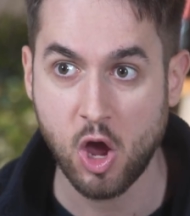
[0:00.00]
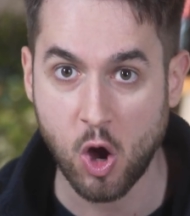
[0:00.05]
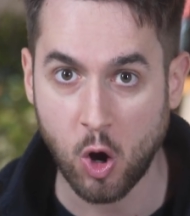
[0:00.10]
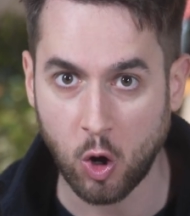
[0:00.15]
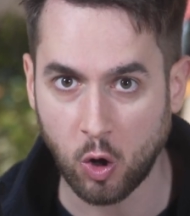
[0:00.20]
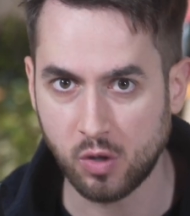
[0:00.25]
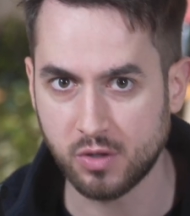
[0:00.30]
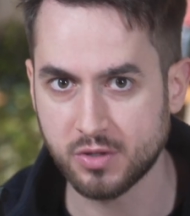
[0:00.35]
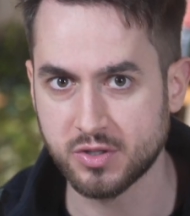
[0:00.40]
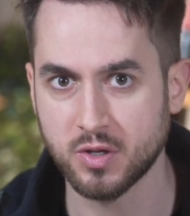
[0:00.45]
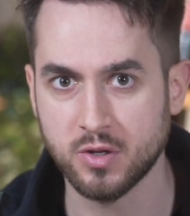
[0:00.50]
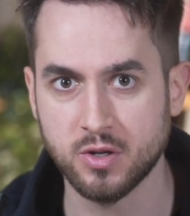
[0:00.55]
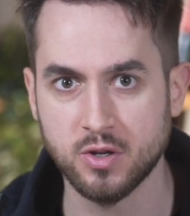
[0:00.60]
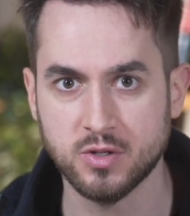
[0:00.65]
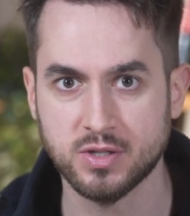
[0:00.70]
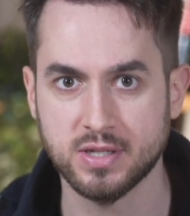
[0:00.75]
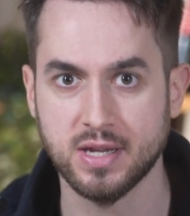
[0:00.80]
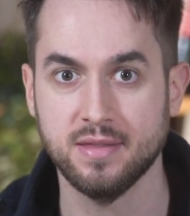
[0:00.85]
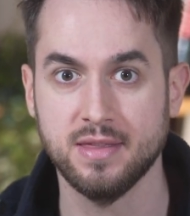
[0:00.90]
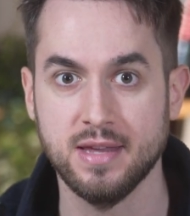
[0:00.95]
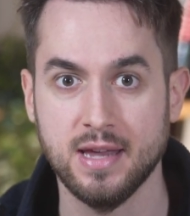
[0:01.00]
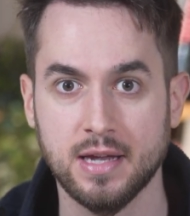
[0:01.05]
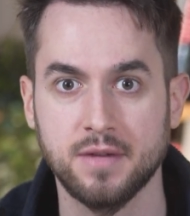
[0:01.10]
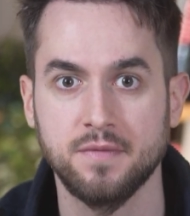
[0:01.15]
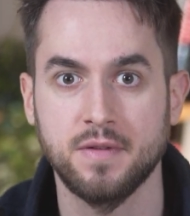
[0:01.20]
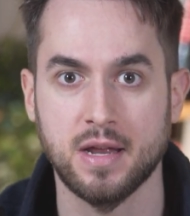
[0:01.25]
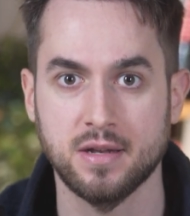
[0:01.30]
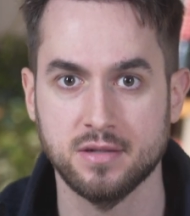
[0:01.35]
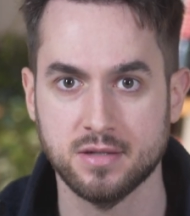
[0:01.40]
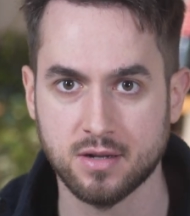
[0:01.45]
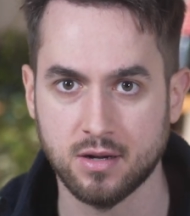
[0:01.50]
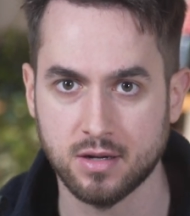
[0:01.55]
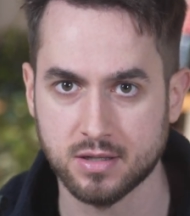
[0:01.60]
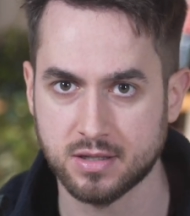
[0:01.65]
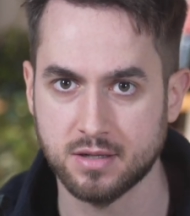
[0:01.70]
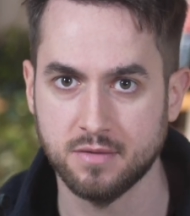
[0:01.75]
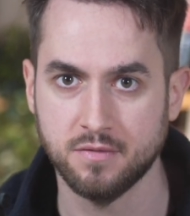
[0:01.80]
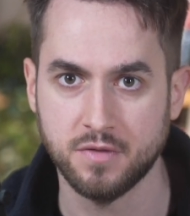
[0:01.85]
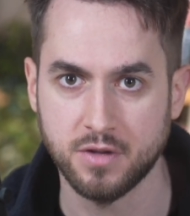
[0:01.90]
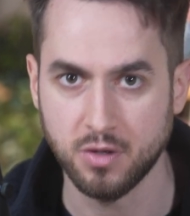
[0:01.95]
also using the Advanced
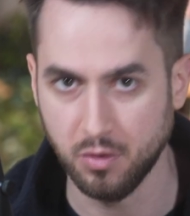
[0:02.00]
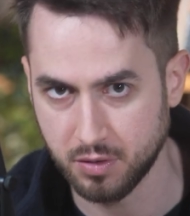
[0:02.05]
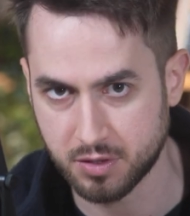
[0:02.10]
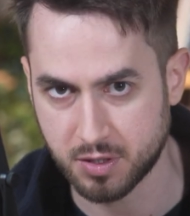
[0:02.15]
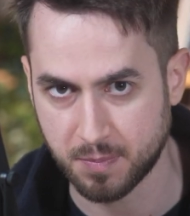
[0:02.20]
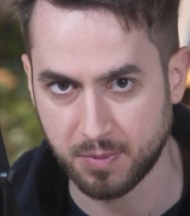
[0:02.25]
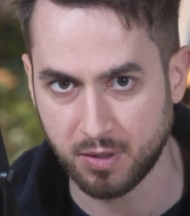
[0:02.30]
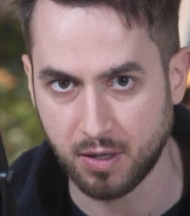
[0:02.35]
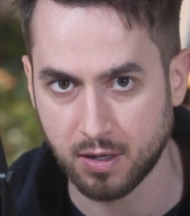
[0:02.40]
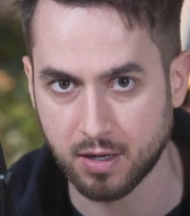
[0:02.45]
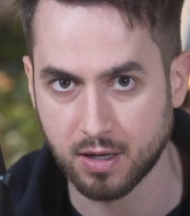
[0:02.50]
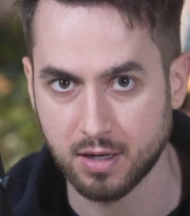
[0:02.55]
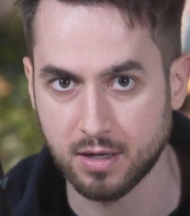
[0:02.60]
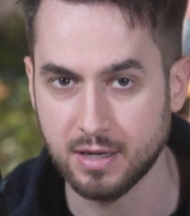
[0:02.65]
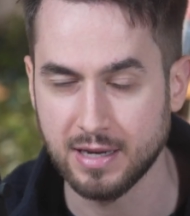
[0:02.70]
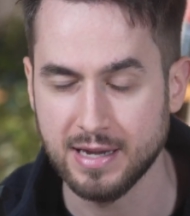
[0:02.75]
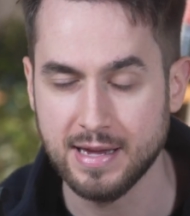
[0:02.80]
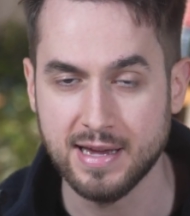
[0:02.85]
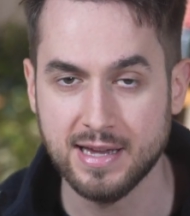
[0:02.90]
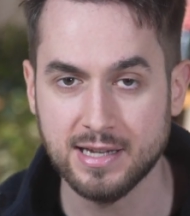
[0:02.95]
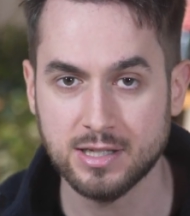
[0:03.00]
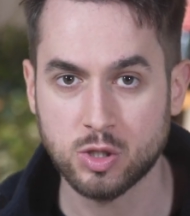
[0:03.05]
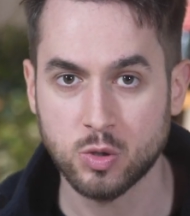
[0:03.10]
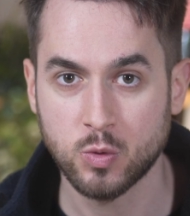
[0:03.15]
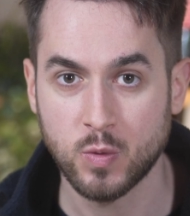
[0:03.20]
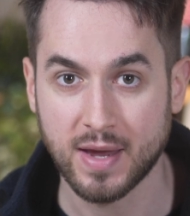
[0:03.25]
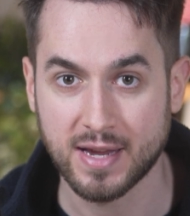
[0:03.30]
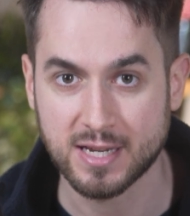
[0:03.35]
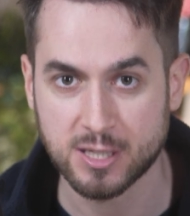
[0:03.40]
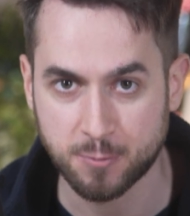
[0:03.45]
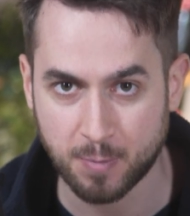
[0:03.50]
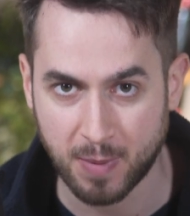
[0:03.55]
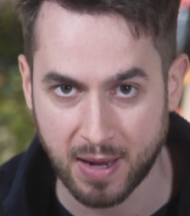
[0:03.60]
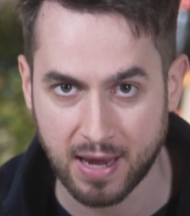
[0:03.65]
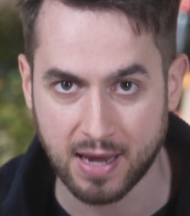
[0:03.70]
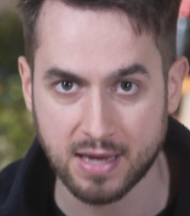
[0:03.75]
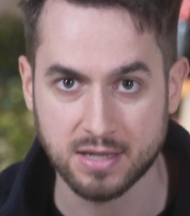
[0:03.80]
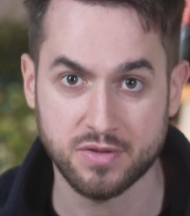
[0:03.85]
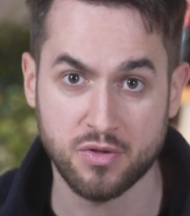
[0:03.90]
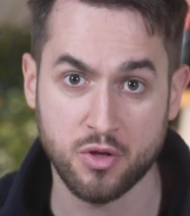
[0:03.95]
Custom Fields plugin to
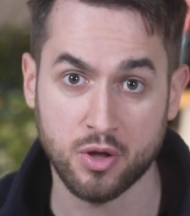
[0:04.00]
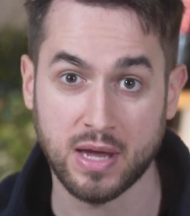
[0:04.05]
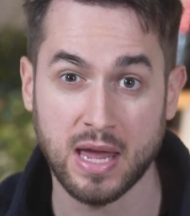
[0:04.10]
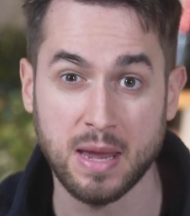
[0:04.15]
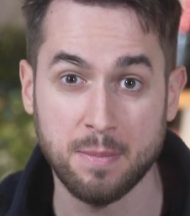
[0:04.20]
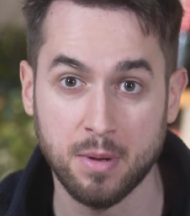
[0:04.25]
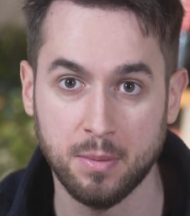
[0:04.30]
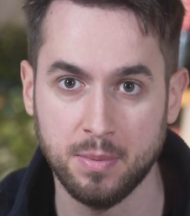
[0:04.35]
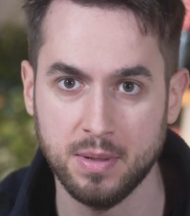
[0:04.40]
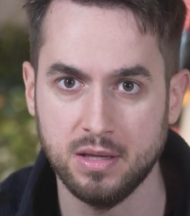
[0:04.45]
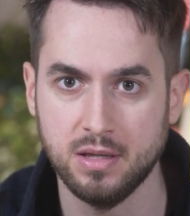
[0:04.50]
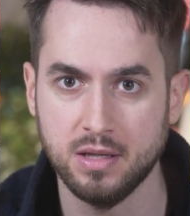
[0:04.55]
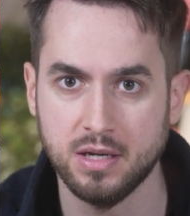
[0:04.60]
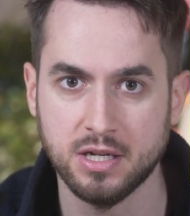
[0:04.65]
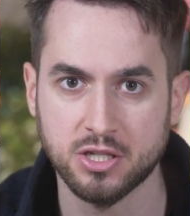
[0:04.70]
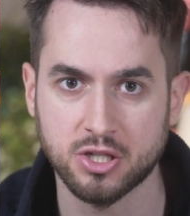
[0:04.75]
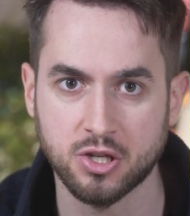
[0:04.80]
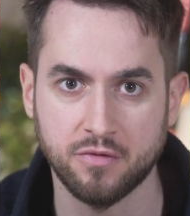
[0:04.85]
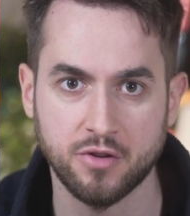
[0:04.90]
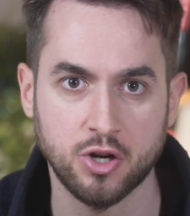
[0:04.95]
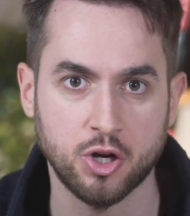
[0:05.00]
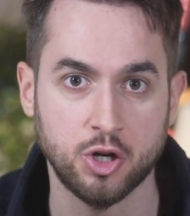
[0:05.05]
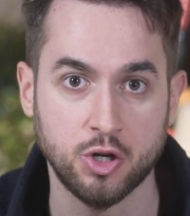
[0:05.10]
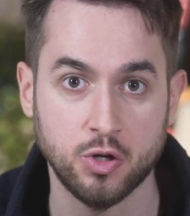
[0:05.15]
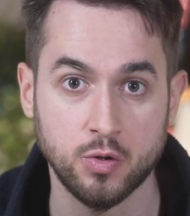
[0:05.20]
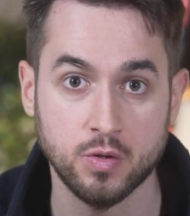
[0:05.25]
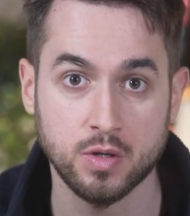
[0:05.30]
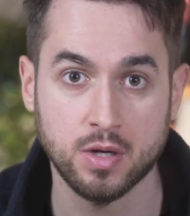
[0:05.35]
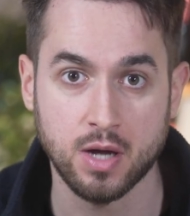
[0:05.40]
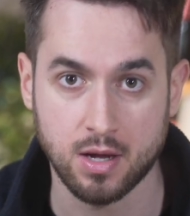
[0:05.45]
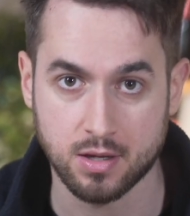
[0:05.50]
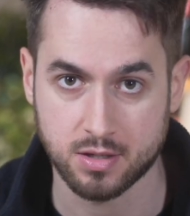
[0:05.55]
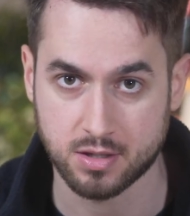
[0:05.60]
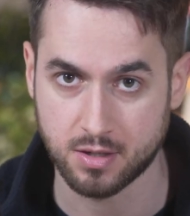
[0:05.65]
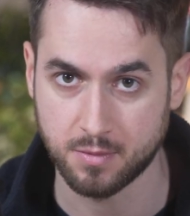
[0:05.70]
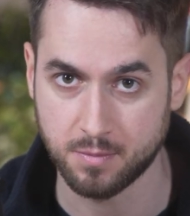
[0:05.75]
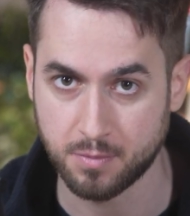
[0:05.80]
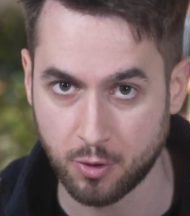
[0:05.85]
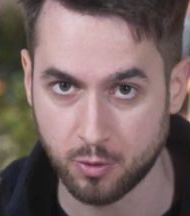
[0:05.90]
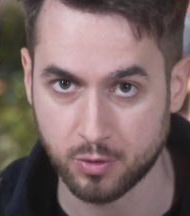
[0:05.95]
expand the capabilities of your new
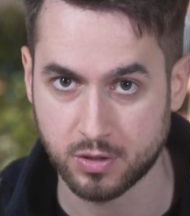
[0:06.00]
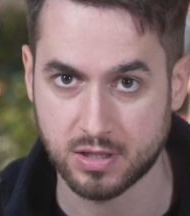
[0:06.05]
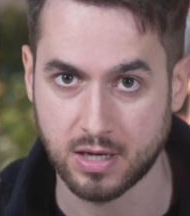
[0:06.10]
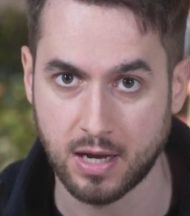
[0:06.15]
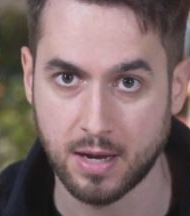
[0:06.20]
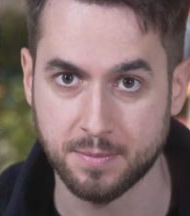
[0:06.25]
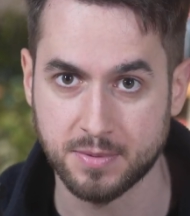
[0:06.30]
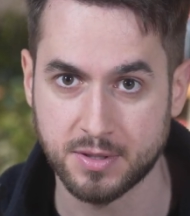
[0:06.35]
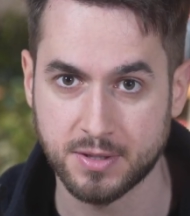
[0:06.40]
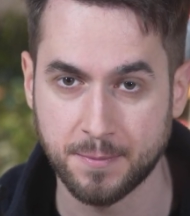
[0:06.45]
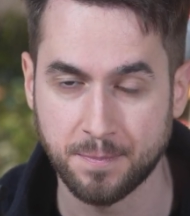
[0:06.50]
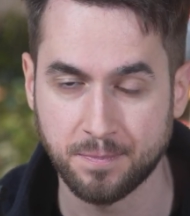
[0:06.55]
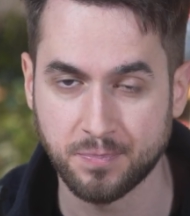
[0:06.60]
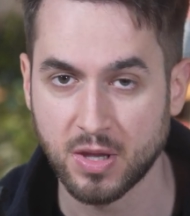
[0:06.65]
custom post types.